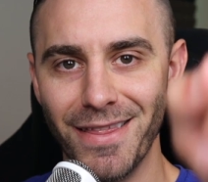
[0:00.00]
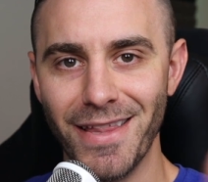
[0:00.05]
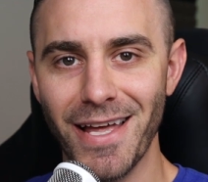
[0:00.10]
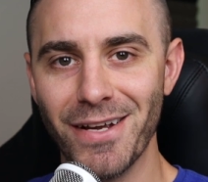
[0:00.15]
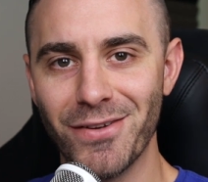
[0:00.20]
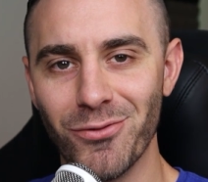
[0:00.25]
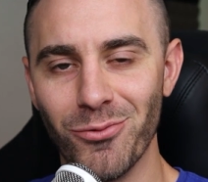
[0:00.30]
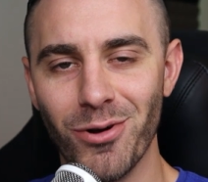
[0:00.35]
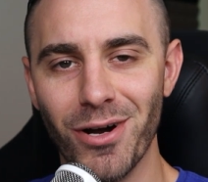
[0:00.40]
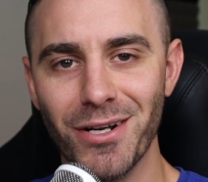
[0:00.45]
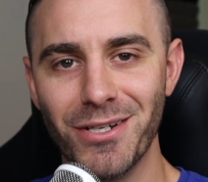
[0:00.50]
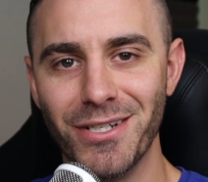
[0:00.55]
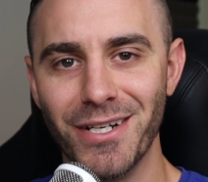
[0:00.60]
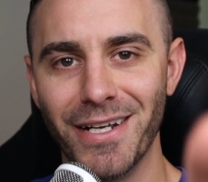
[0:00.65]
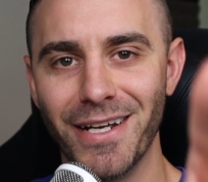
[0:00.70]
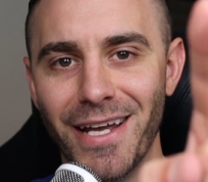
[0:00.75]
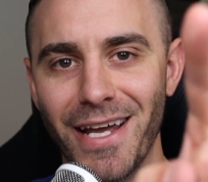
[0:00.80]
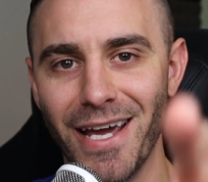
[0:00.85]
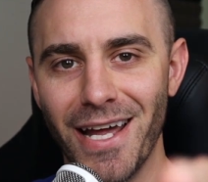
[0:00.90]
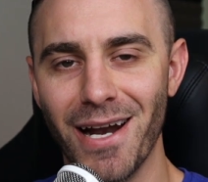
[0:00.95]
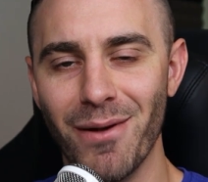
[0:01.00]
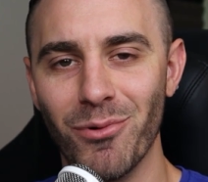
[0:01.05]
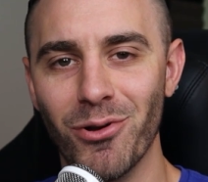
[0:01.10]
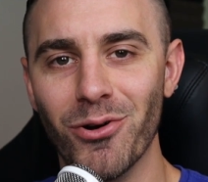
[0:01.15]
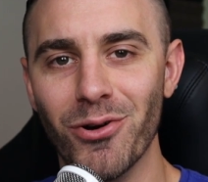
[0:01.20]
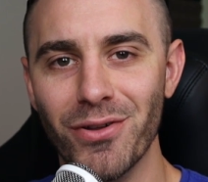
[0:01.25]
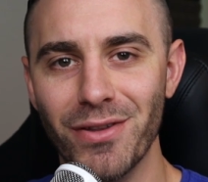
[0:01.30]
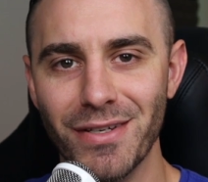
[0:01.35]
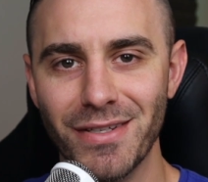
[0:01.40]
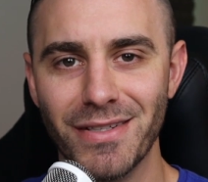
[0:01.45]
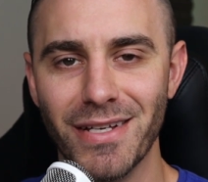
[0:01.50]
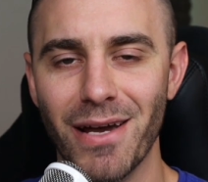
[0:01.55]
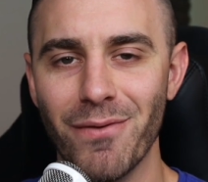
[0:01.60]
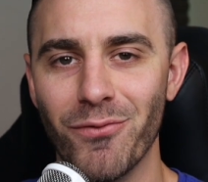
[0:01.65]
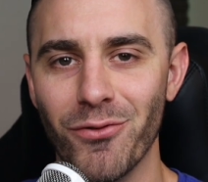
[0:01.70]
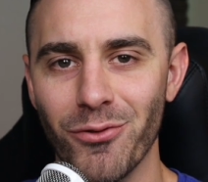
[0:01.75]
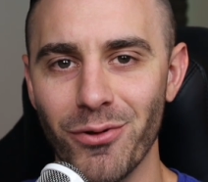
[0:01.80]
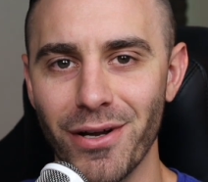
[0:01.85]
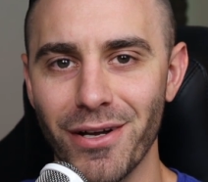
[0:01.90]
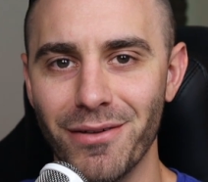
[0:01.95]
Thanks for watching, and I'm going this time
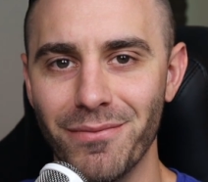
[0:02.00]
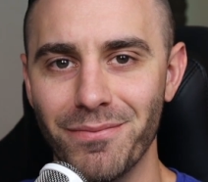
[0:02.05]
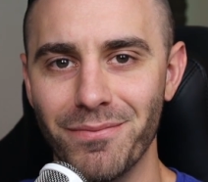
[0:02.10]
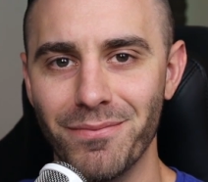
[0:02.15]
for real.